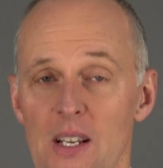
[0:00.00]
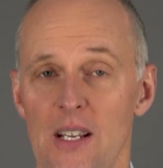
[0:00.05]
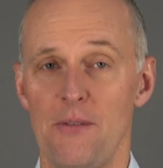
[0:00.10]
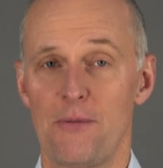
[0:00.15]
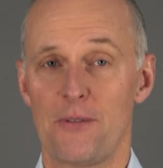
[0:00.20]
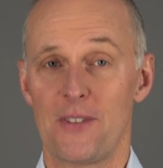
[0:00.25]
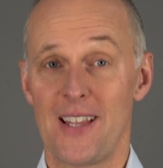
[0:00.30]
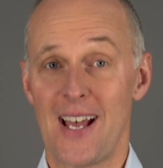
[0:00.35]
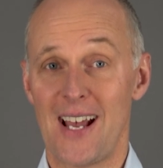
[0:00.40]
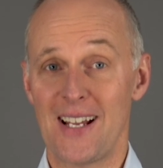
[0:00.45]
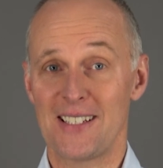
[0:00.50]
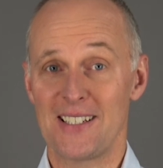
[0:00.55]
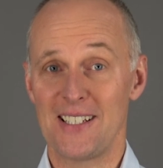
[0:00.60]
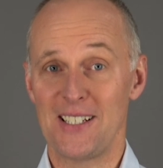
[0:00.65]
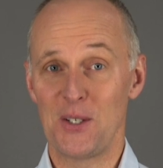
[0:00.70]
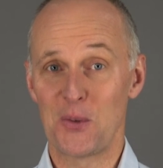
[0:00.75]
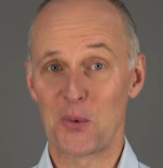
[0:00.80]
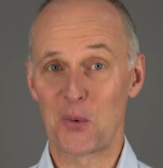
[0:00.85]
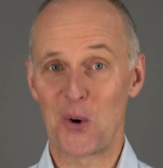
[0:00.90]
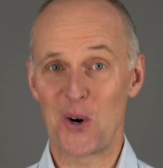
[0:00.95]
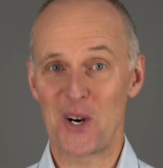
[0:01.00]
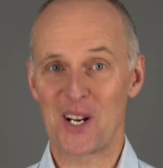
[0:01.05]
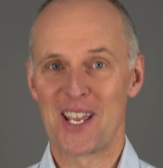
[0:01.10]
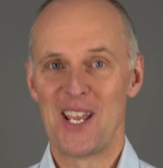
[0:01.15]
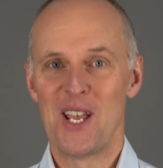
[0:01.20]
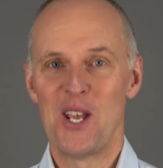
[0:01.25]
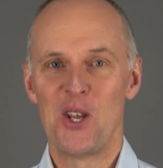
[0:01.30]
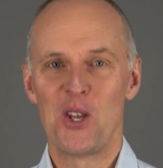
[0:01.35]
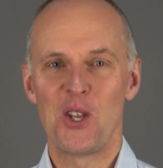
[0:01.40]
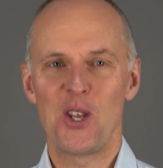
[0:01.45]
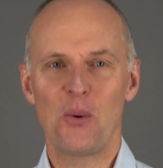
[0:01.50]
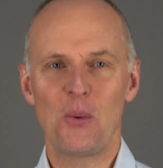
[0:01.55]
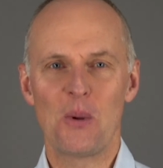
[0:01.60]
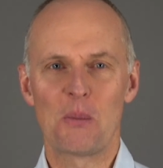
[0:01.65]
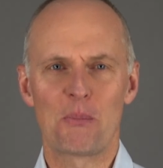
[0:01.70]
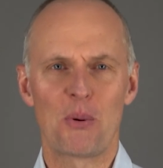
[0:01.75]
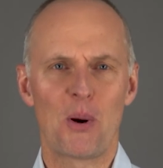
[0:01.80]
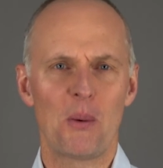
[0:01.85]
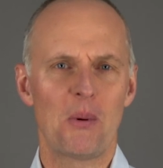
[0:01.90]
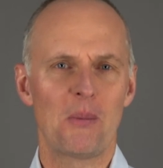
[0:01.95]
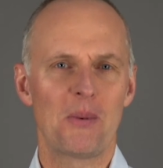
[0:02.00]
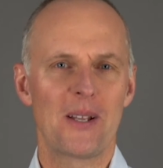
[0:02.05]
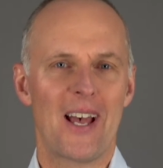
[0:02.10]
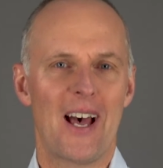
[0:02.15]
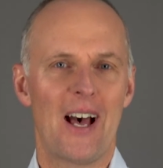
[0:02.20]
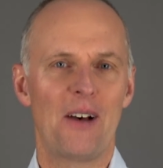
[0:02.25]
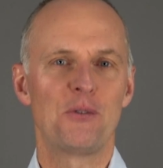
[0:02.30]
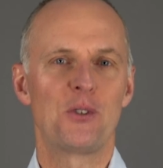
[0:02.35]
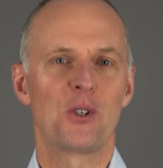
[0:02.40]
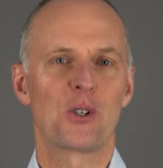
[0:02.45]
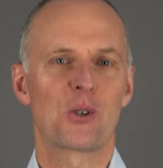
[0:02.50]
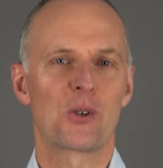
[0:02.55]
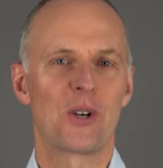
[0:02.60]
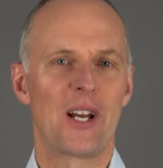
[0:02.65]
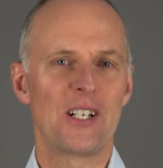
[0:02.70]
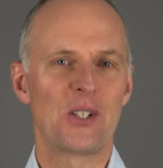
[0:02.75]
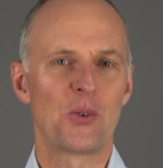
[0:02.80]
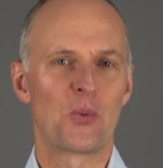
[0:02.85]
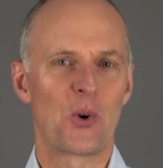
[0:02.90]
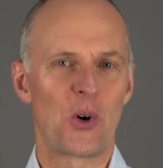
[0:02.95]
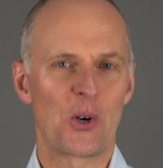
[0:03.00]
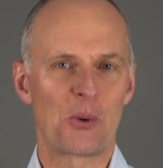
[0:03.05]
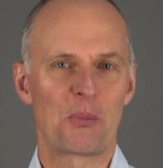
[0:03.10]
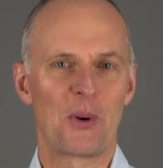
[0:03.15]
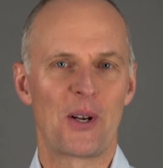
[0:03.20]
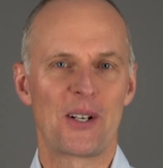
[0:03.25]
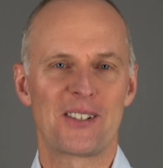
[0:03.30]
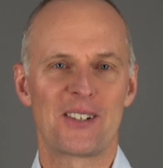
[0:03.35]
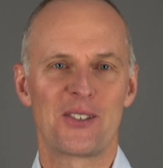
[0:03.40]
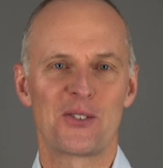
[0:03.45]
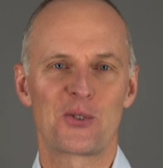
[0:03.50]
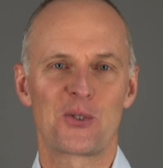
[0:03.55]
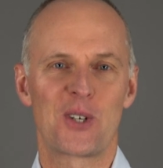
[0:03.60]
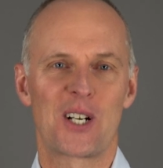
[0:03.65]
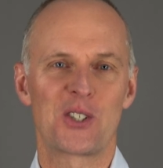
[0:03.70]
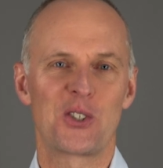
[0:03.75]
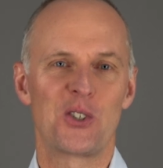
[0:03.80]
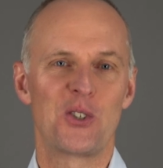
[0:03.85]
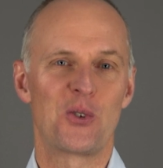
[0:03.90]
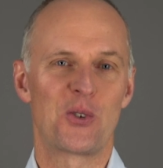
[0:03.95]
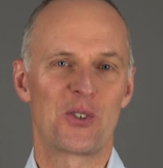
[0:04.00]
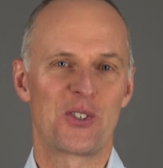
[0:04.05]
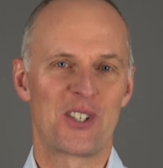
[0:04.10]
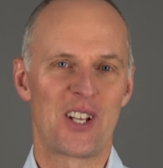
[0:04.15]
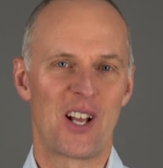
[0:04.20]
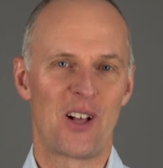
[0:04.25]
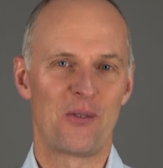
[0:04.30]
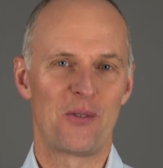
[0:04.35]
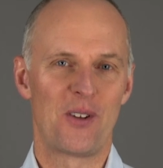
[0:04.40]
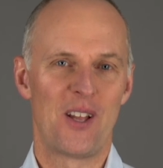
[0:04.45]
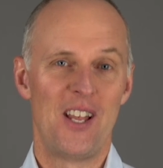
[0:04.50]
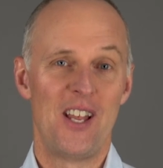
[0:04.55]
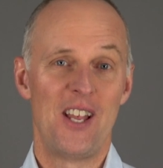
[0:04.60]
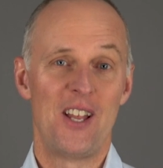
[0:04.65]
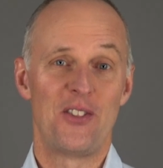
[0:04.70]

If that didn't work, you will probably have to create a work breakdown structure yourself,